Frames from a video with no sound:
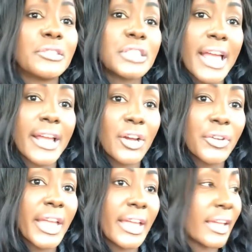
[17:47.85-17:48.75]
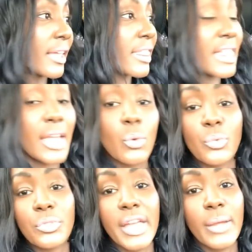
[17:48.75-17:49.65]
it's like, okay,
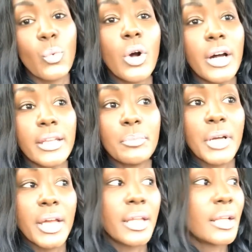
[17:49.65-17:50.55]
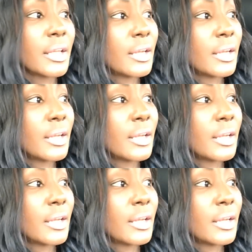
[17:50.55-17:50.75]
they won, but